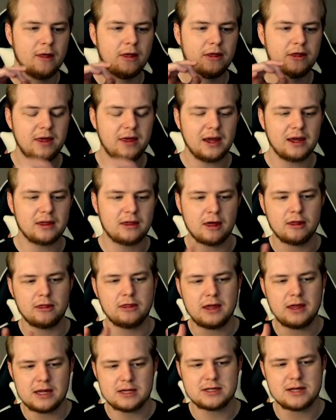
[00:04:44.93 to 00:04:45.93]
think
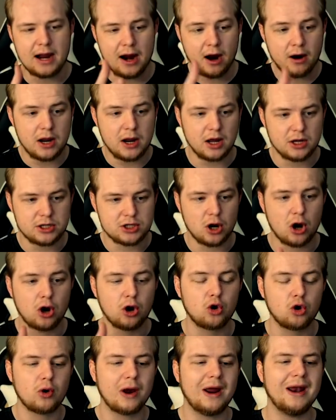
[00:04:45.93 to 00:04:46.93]
that these areas
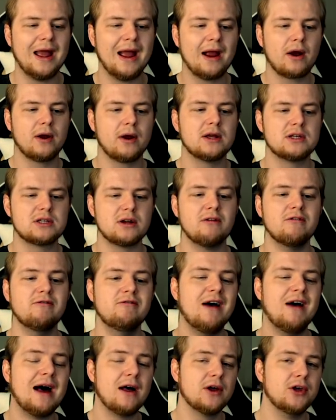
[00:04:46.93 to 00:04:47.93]
are great areas of
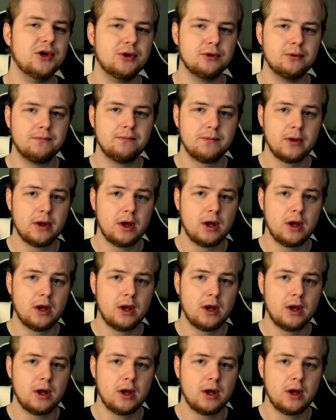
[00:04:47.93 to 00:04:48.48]
value